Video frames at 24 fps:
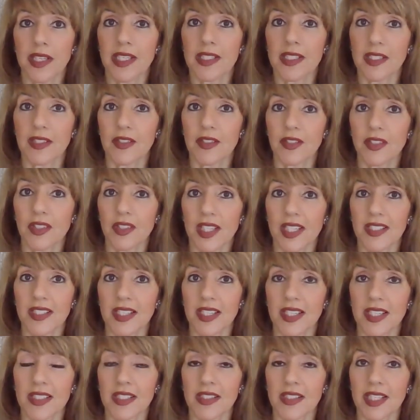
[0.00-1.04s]
There's a
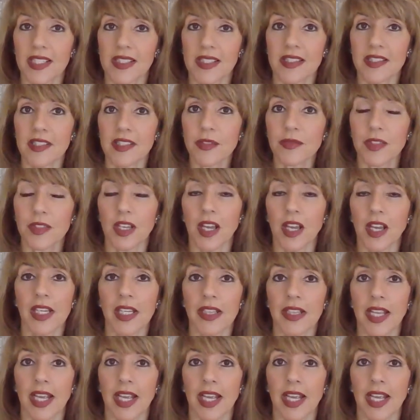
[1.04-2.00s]
silver lining